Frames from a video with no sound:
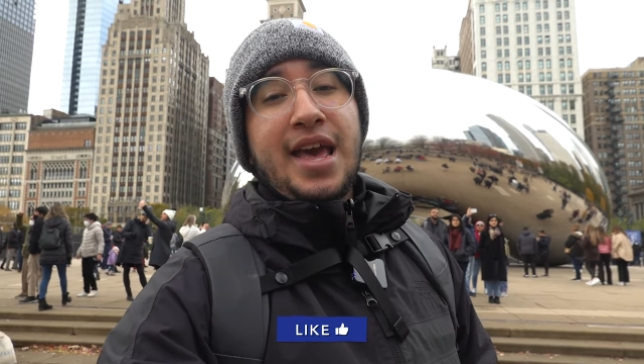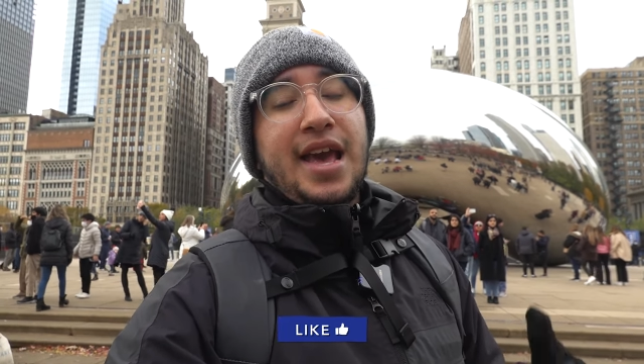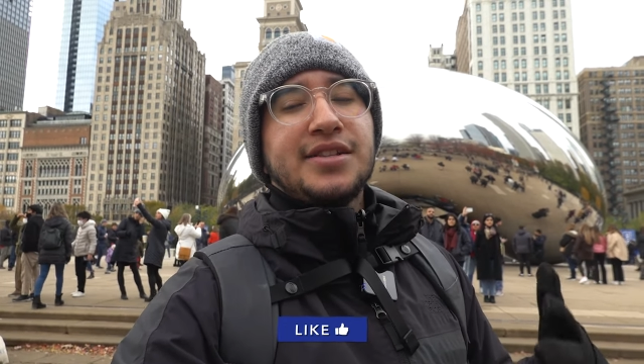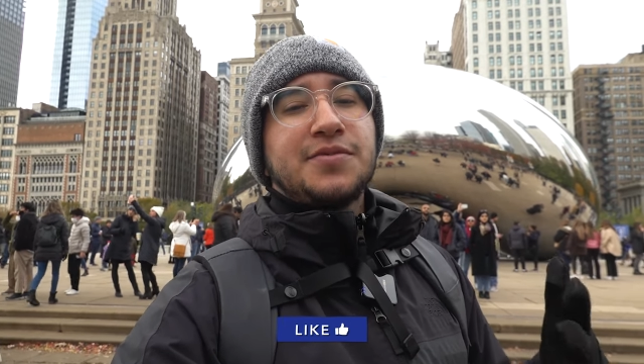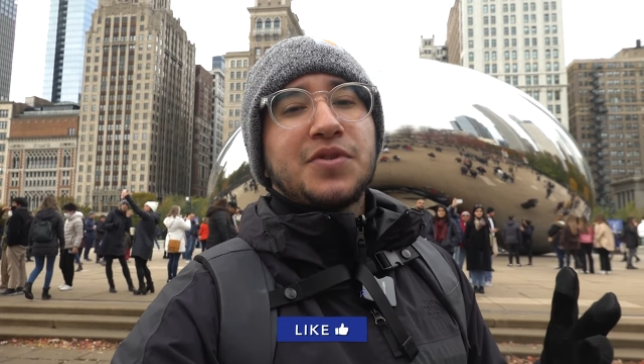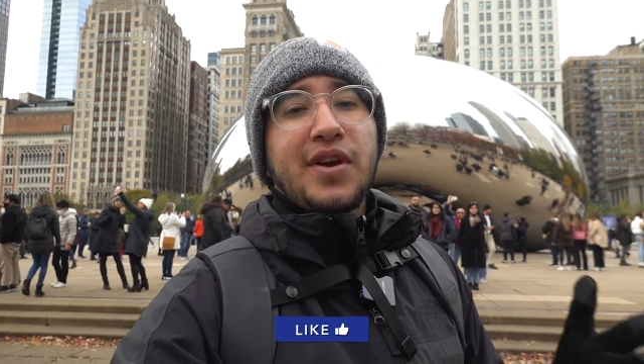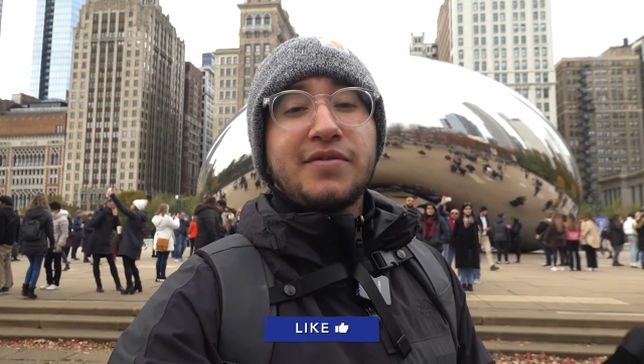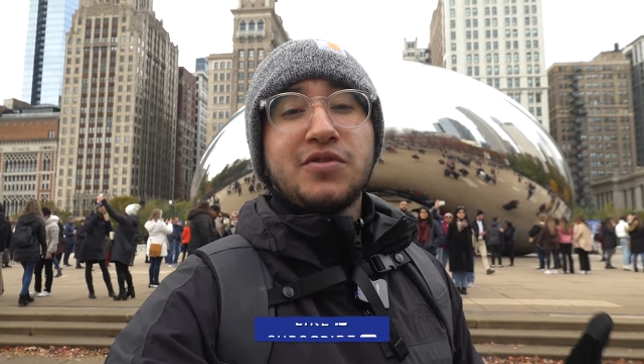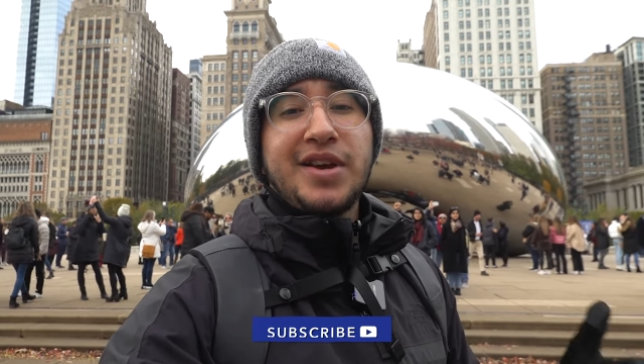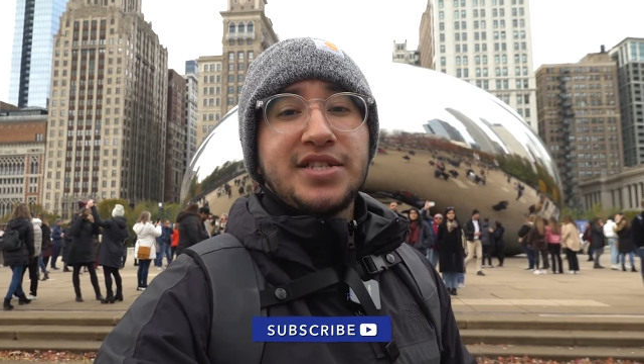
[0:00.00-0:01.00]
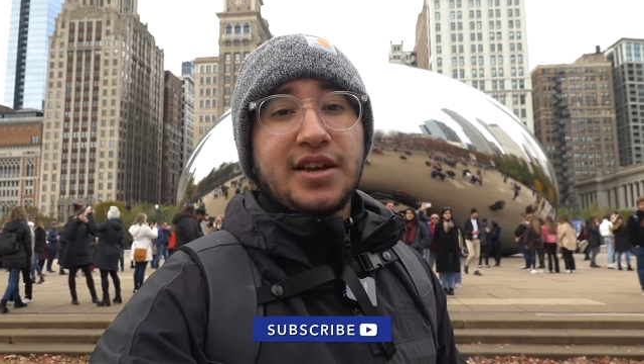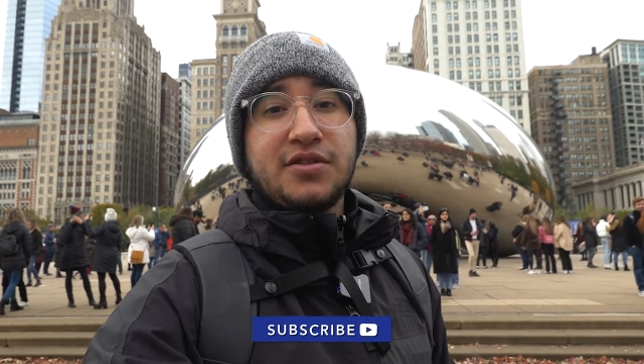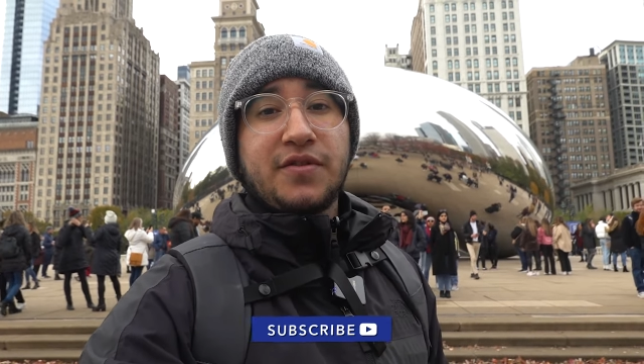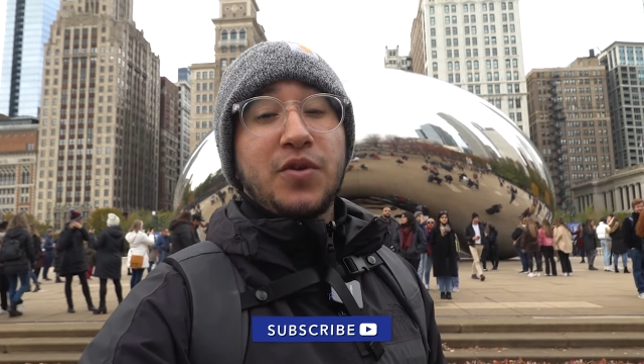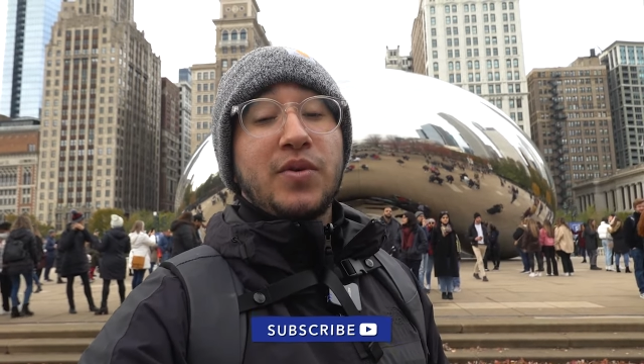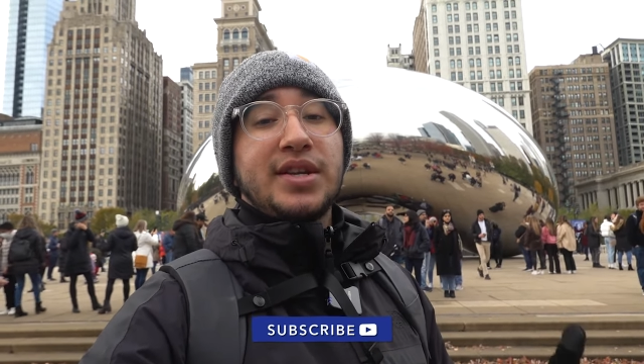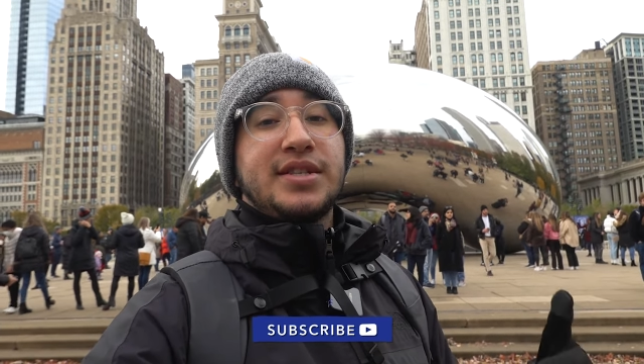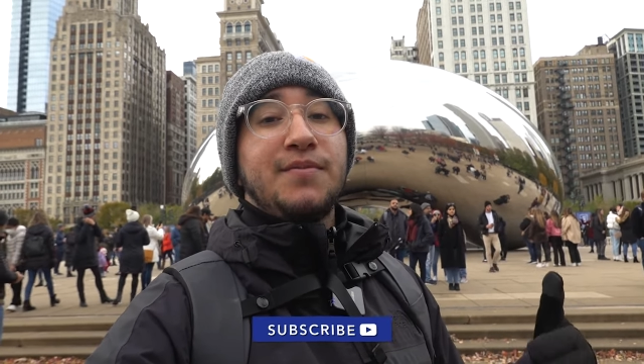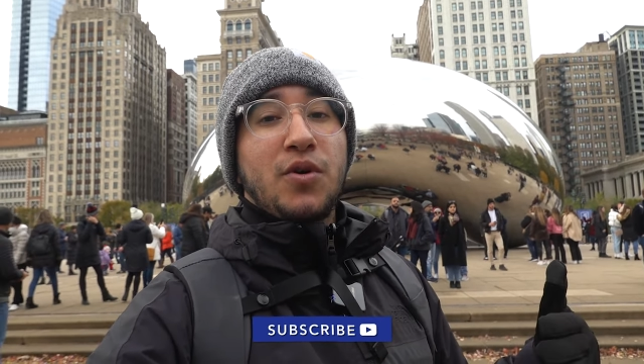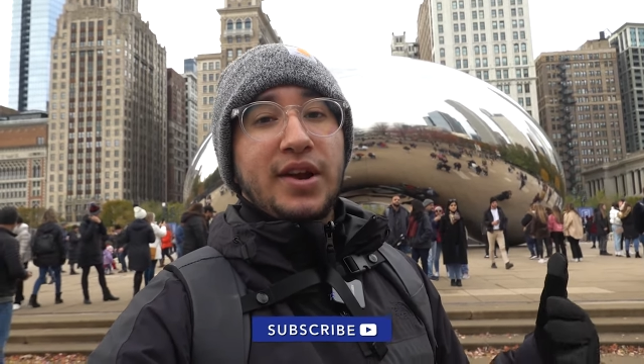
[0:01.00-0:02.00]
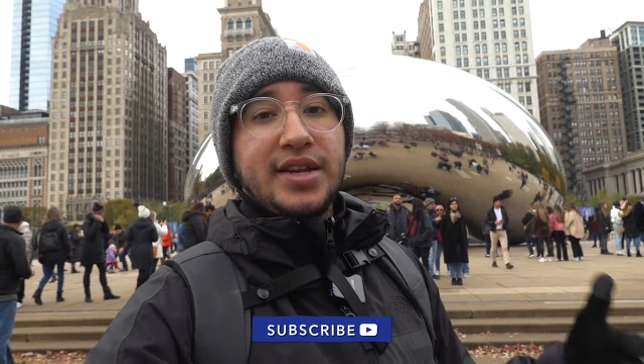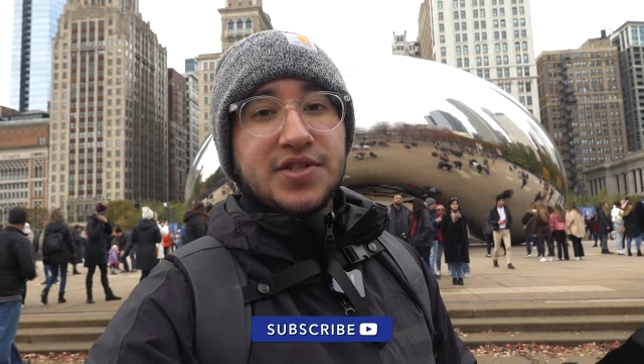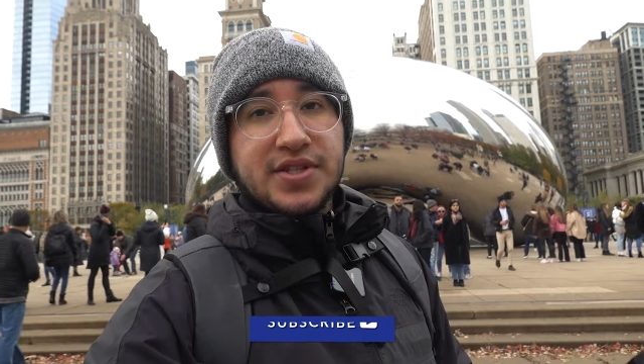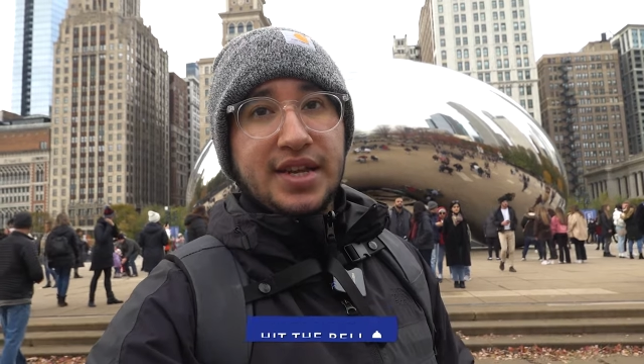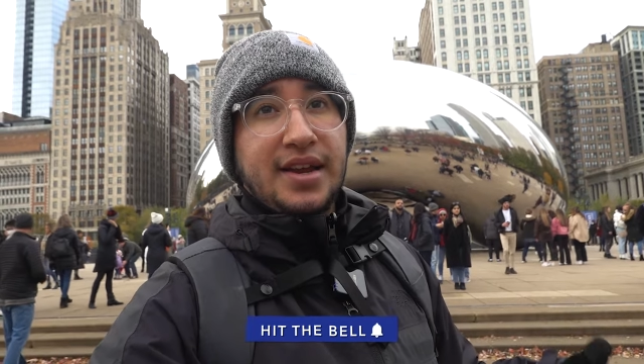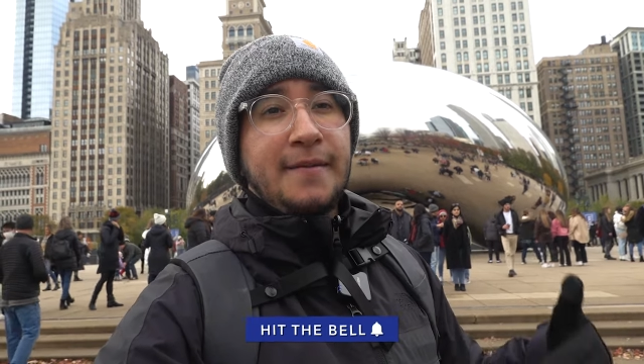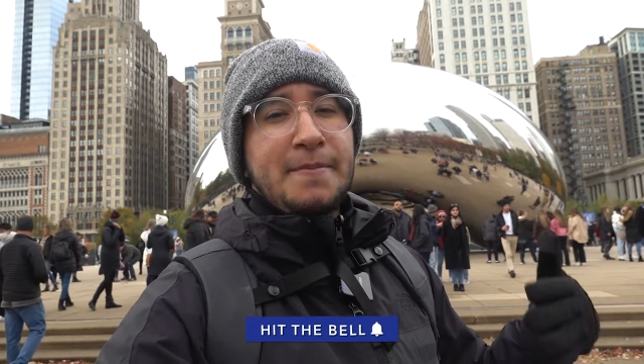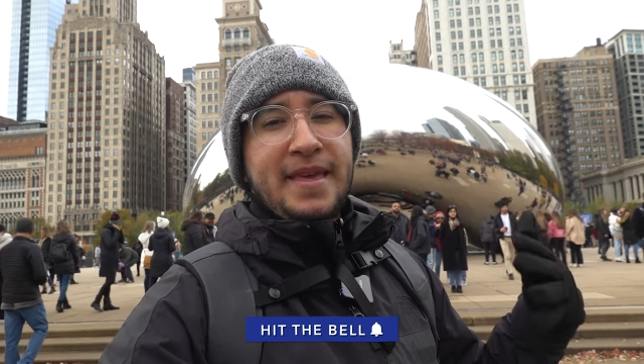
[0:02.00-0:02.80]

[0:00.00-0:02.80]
and subscribe to my channel if you wanna see more interesting